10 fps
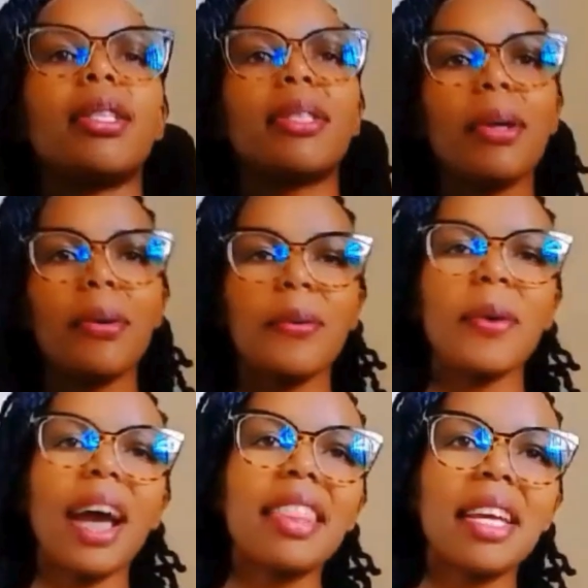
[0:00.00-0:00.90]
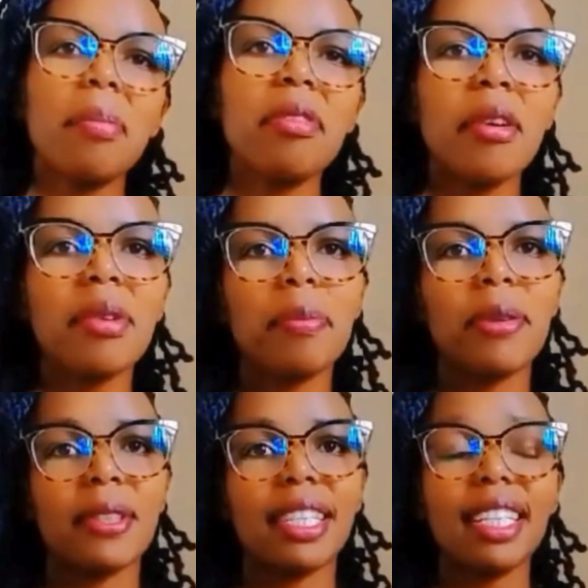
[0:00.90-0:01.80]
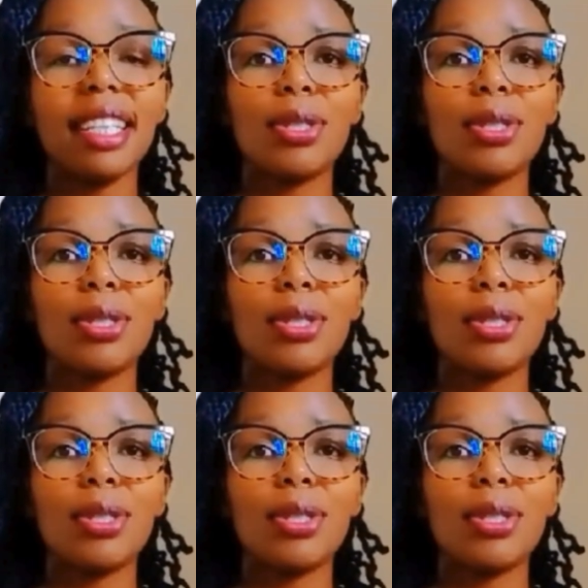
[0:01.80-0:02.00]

So I think before we proceed,